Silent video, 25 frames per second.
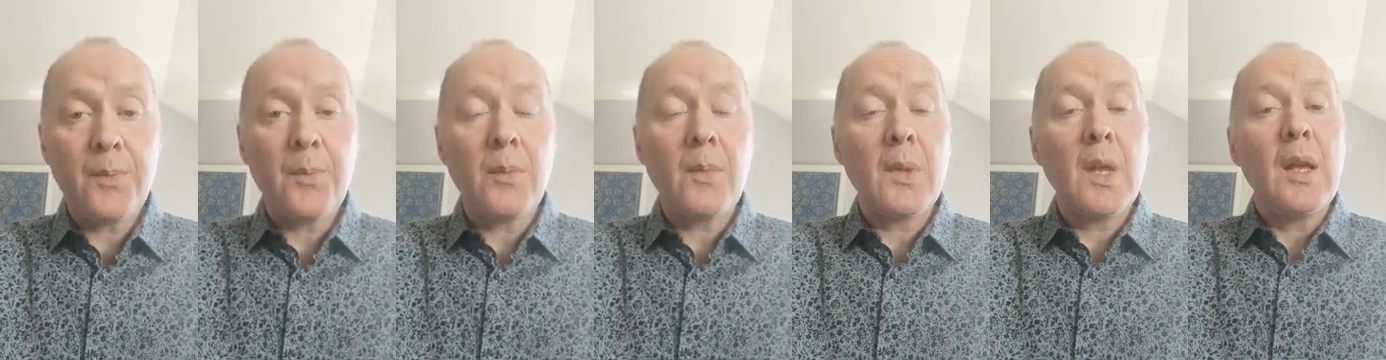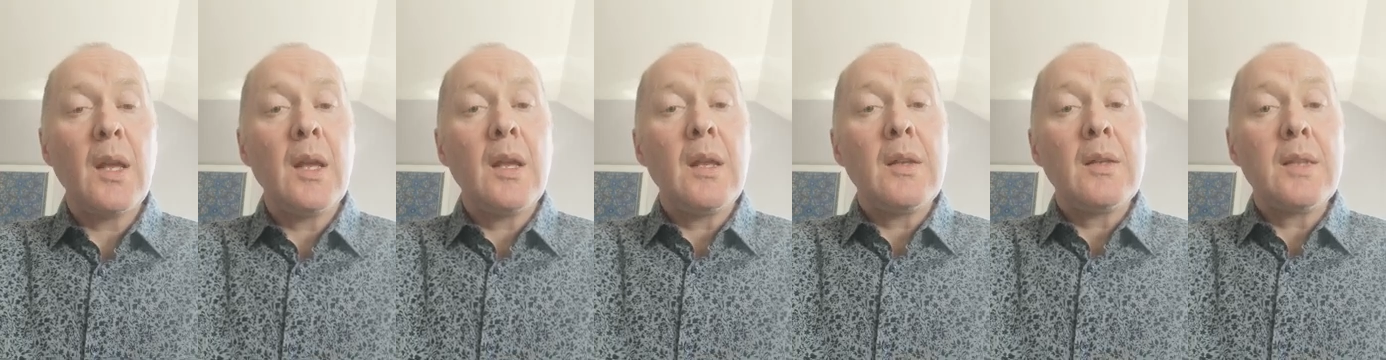
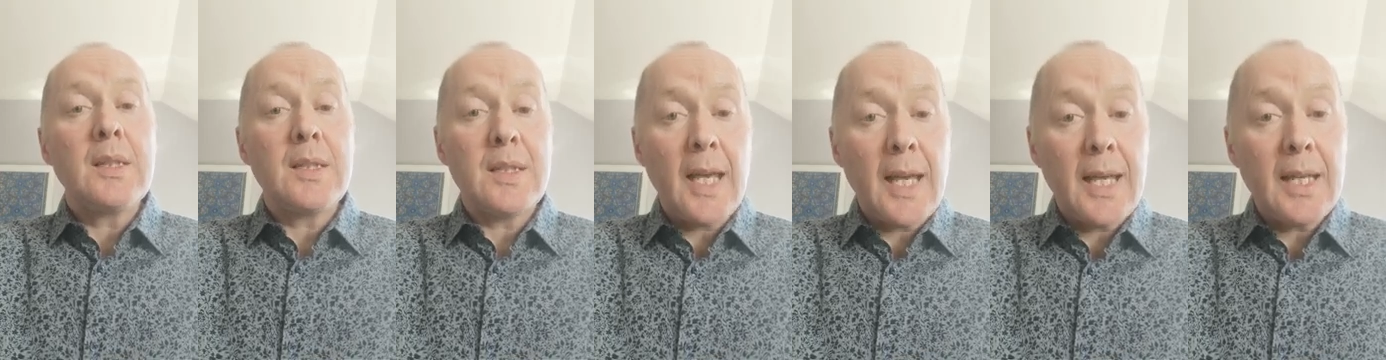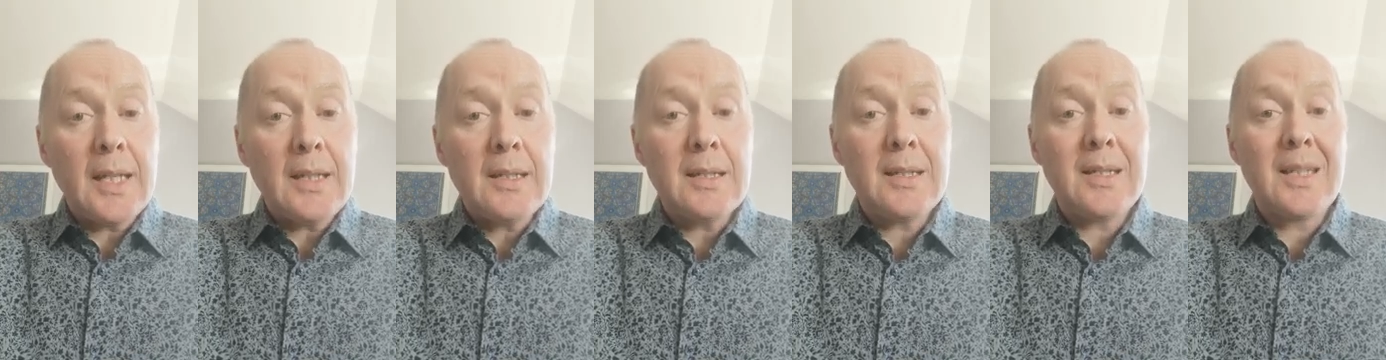The
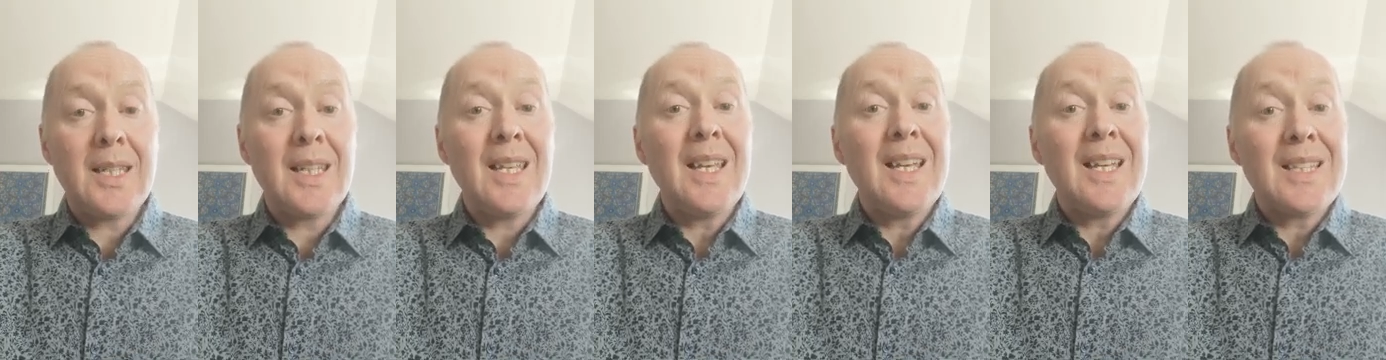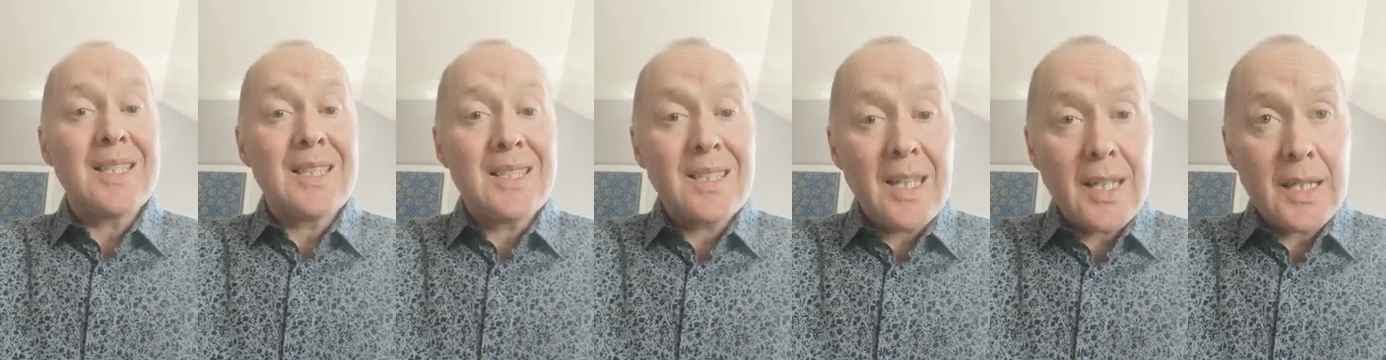second is the
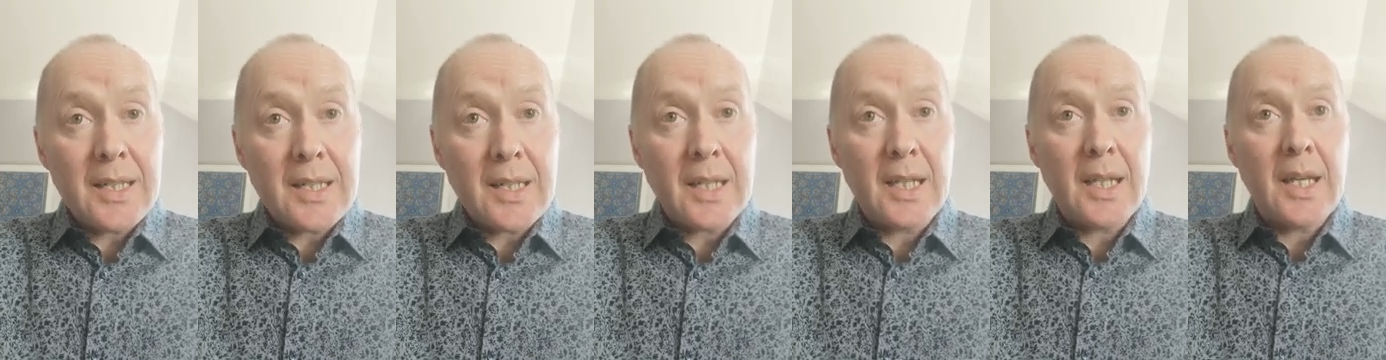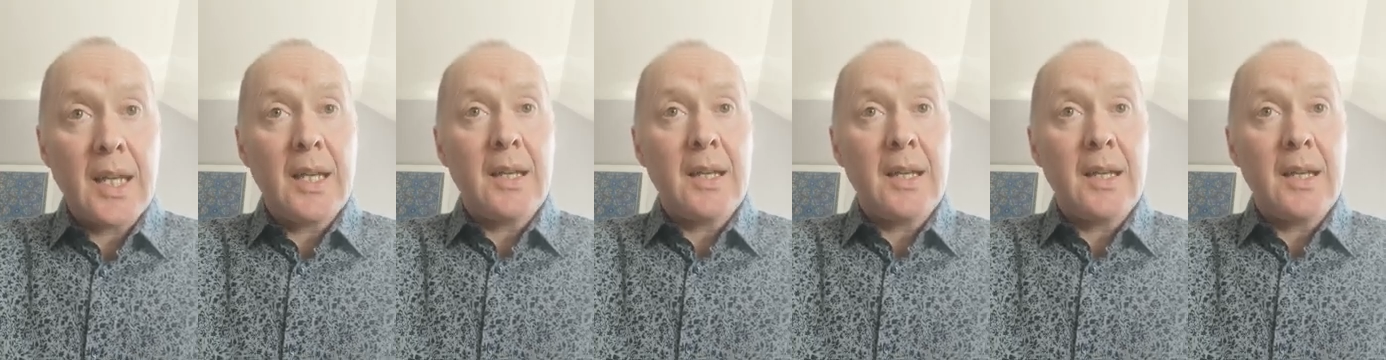aesthetic,